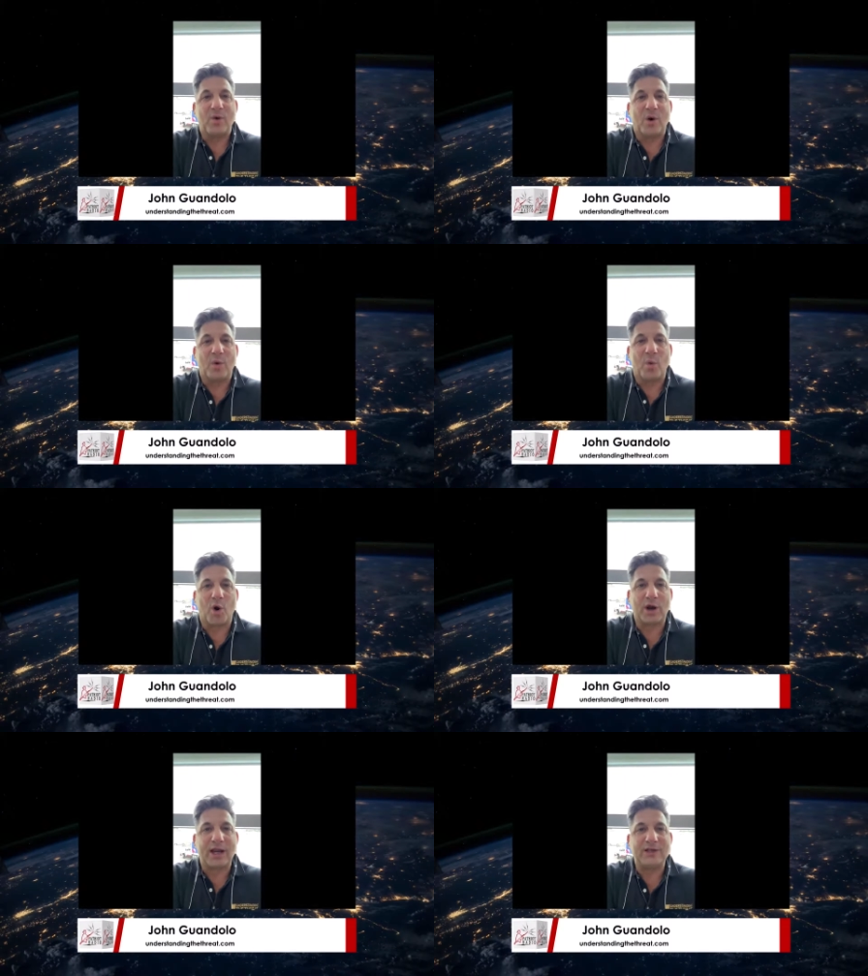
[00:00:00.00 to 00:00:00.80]
who are
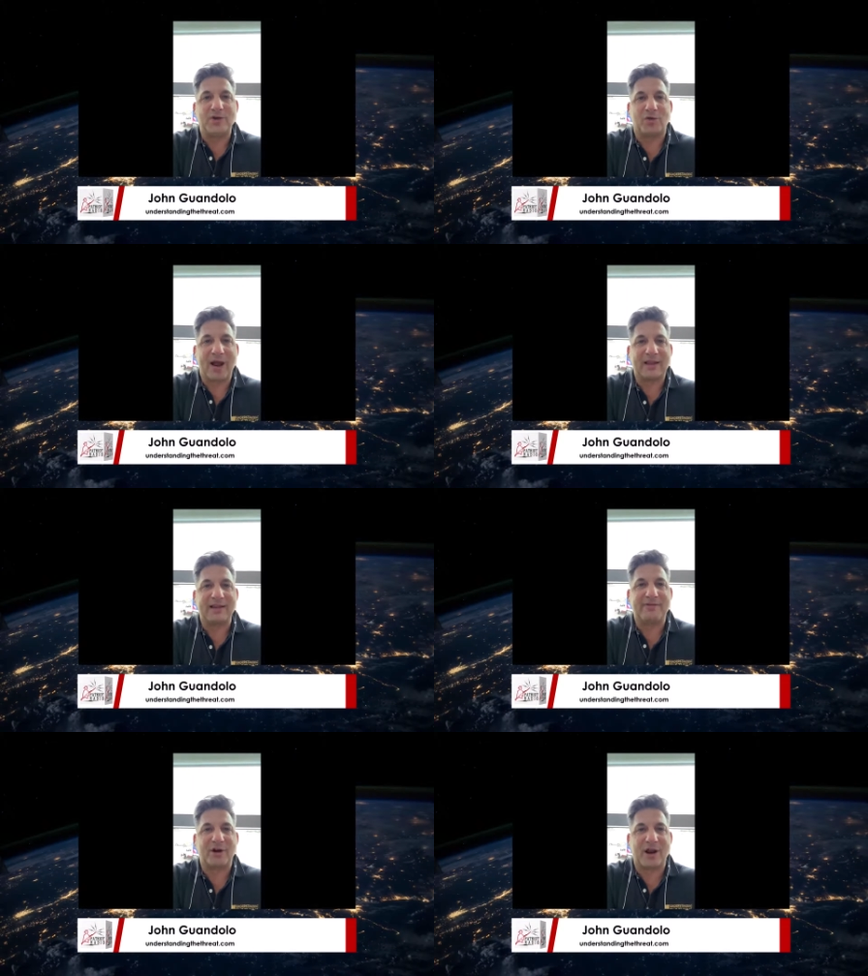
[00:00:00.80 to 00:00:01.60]
working
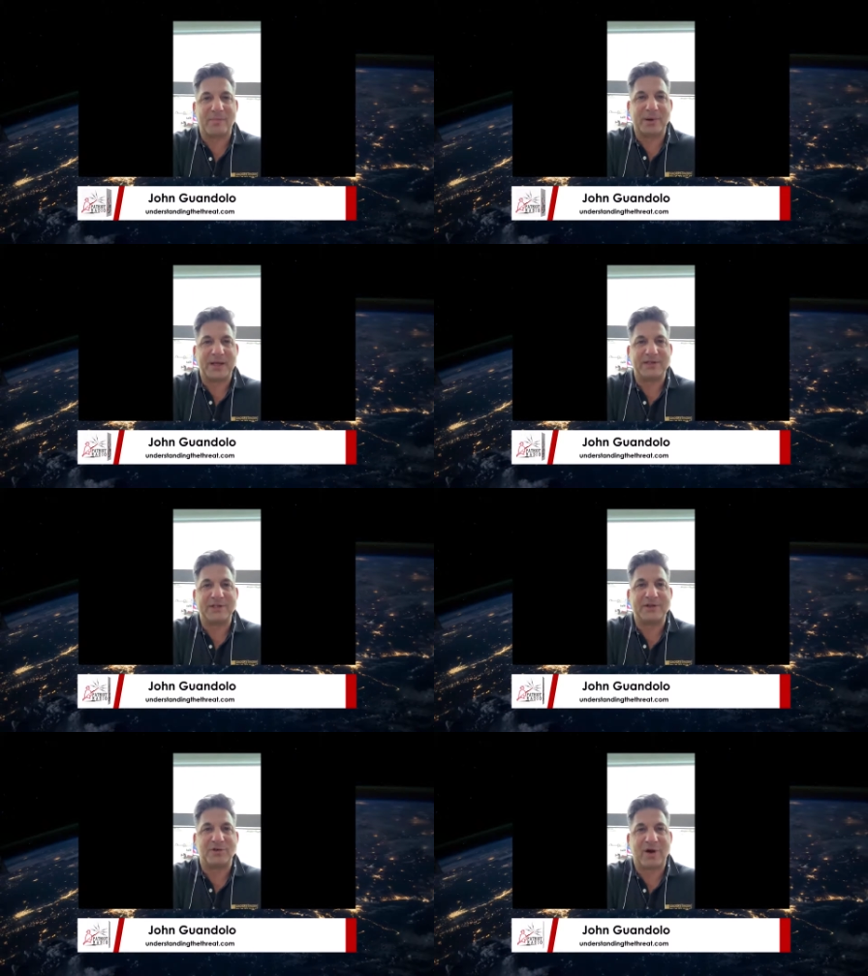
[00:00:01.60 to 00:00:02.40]
directly for
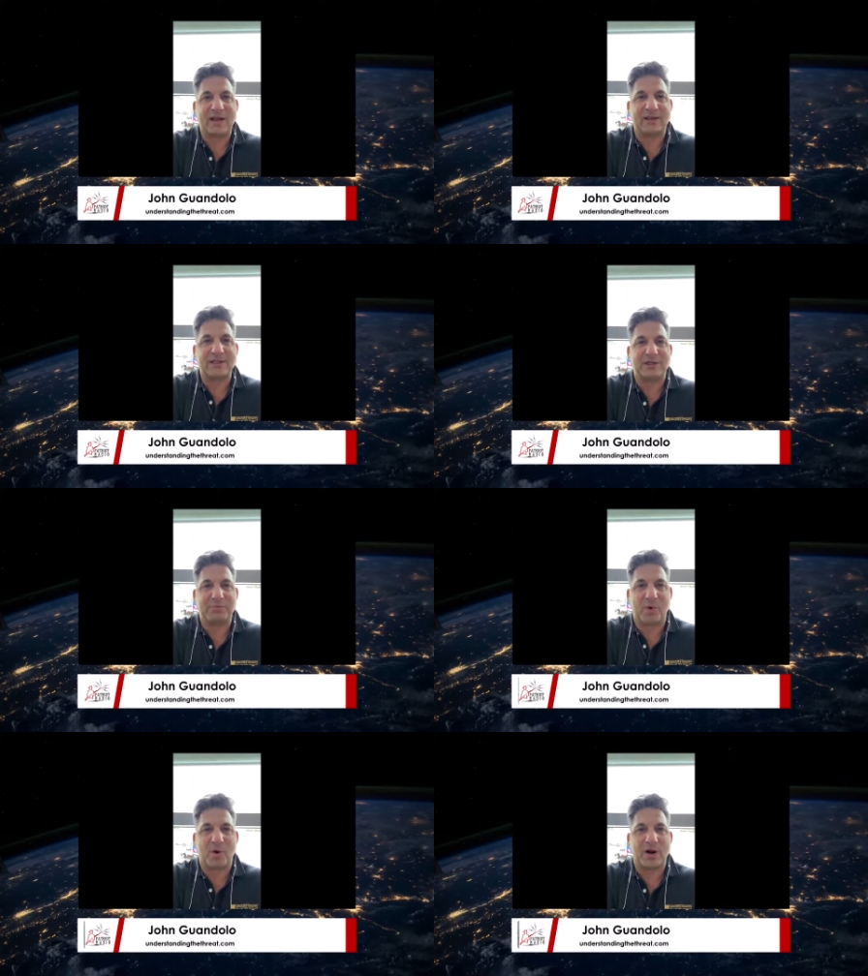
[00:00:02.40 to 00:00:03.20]
companies that directly
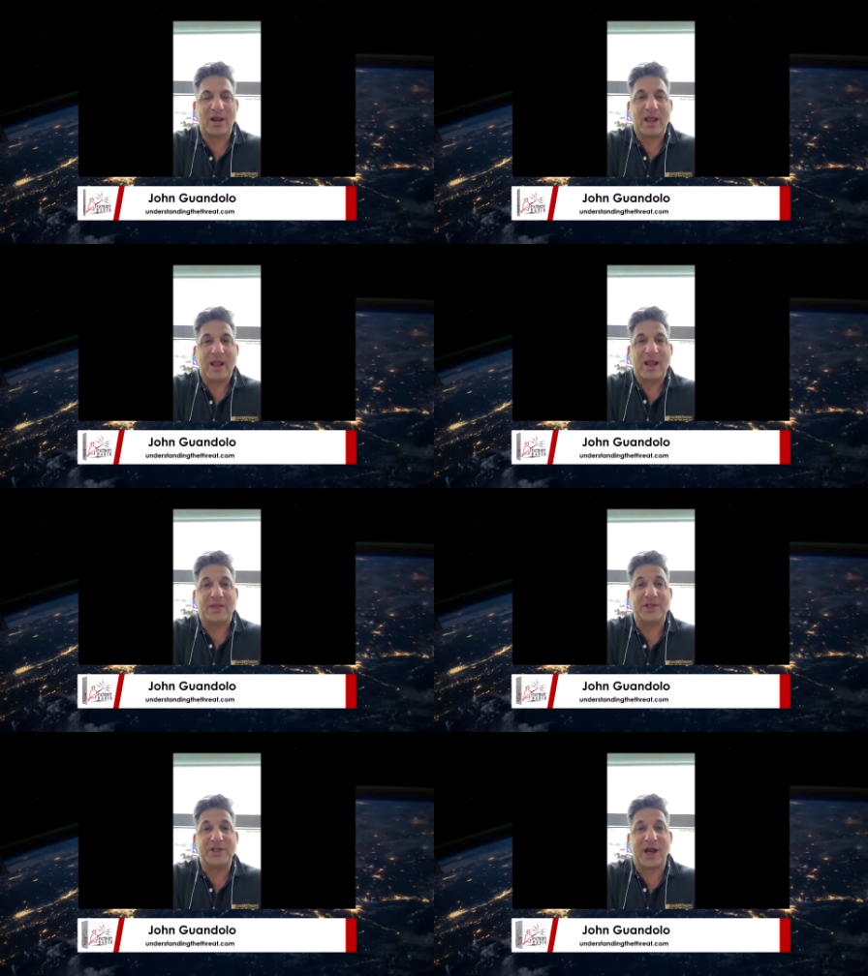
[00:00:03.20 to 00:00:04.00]
support
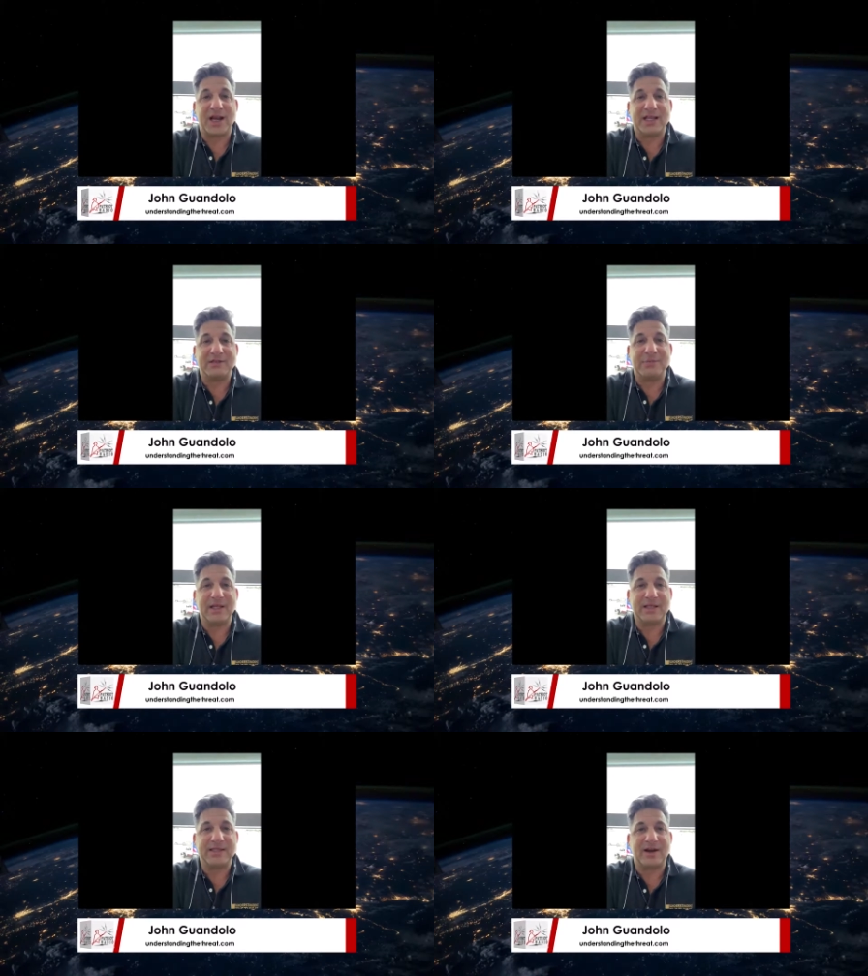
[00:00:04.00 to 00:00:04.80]
the Chinese
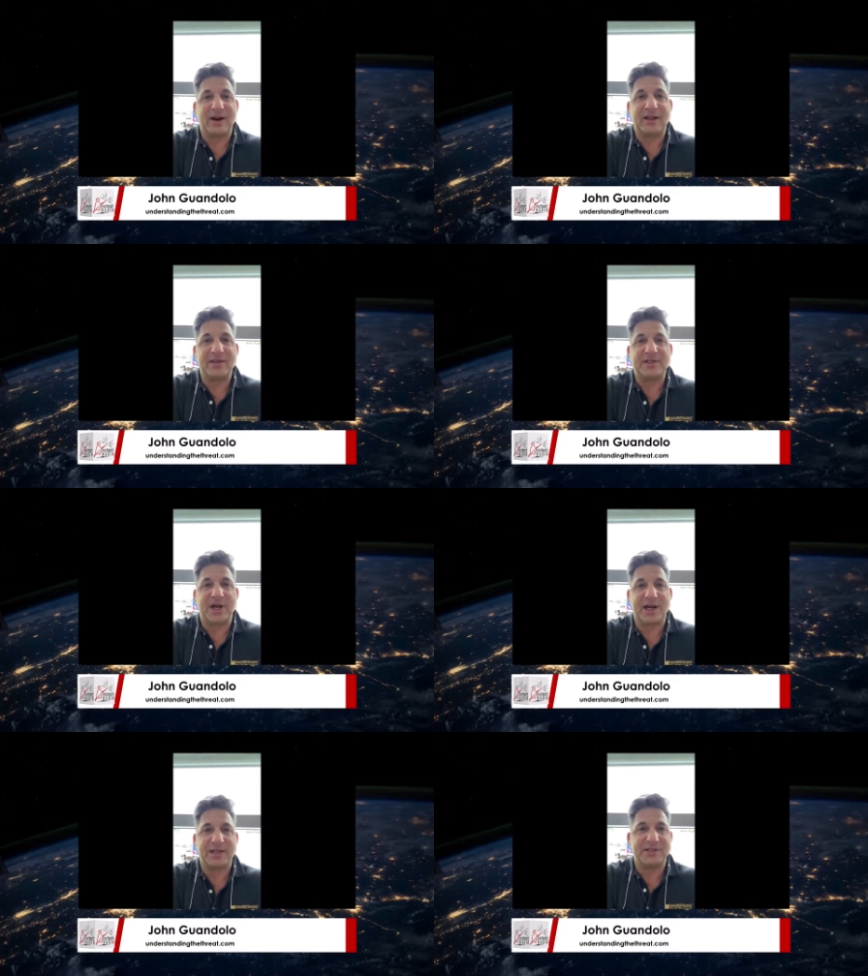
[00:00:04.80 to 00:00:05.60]
military and the
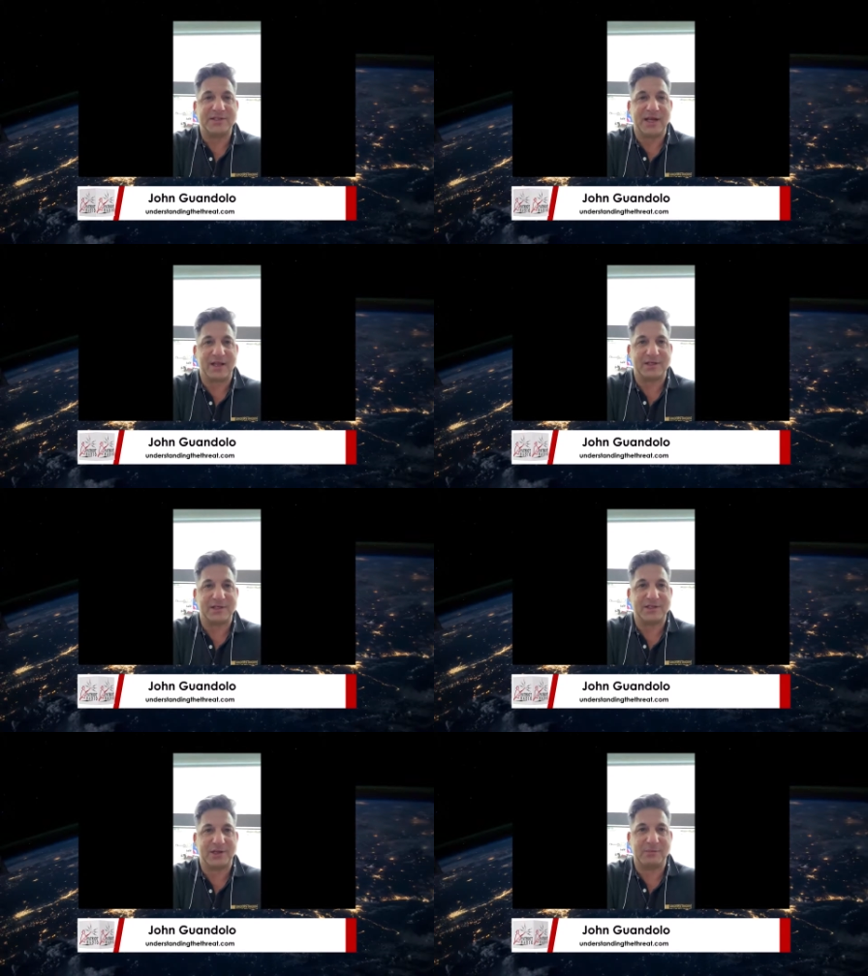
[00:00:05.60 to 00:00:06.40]
Chinese
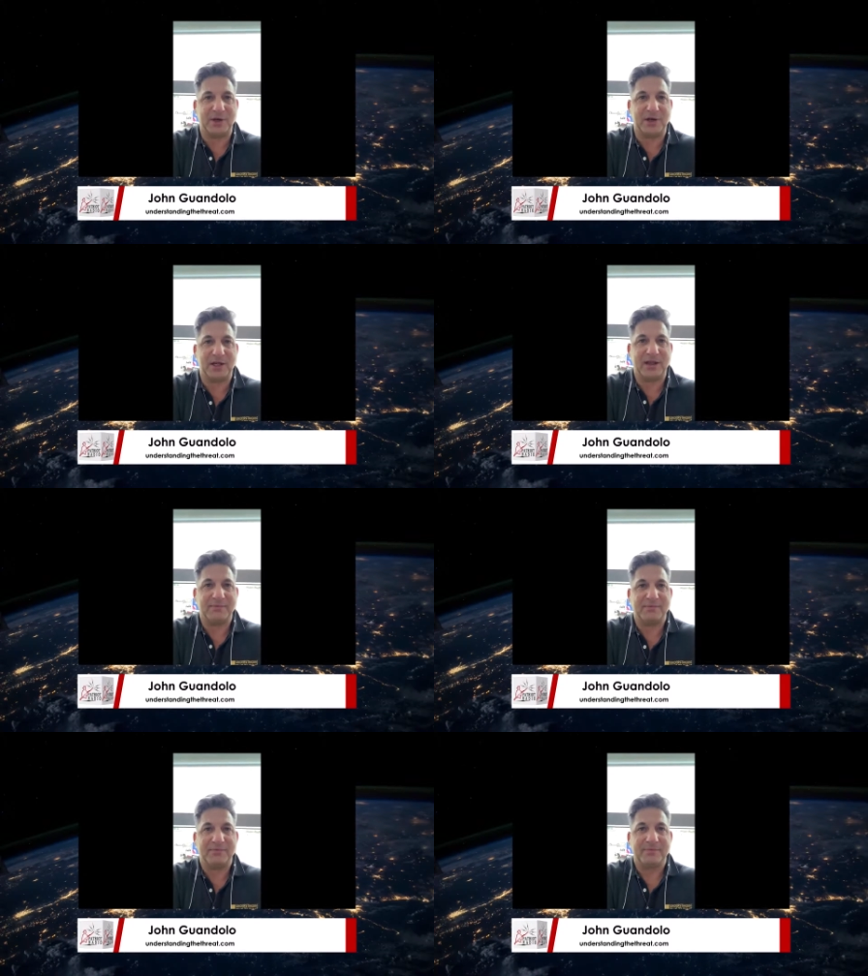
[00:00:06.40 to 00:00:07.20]
intelligence community.